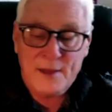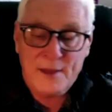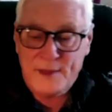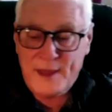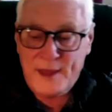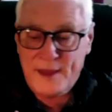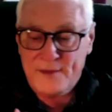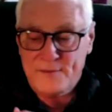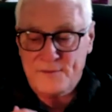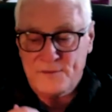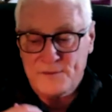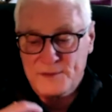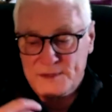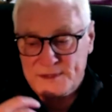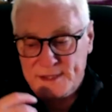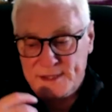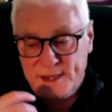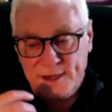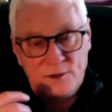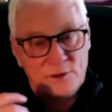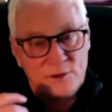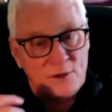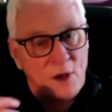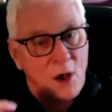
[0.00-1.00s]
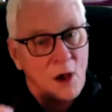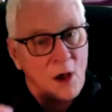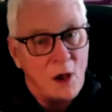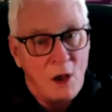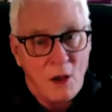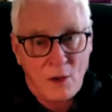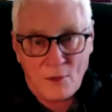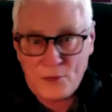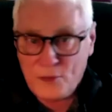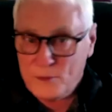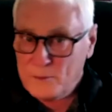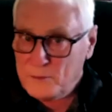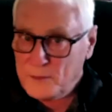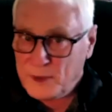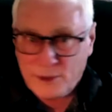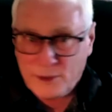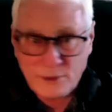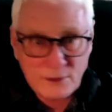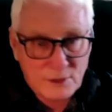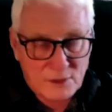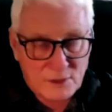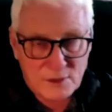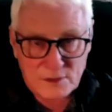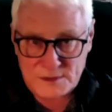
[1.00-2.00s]
they've seen all the
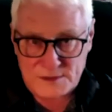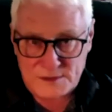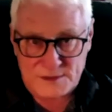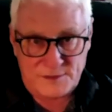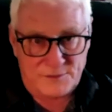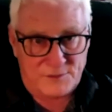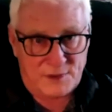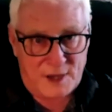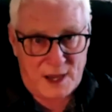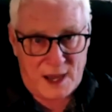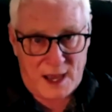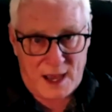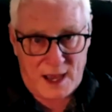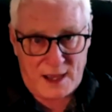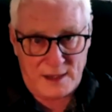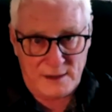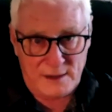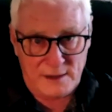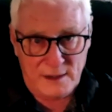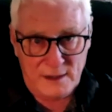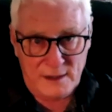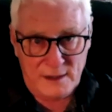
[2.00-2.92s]
miracles of God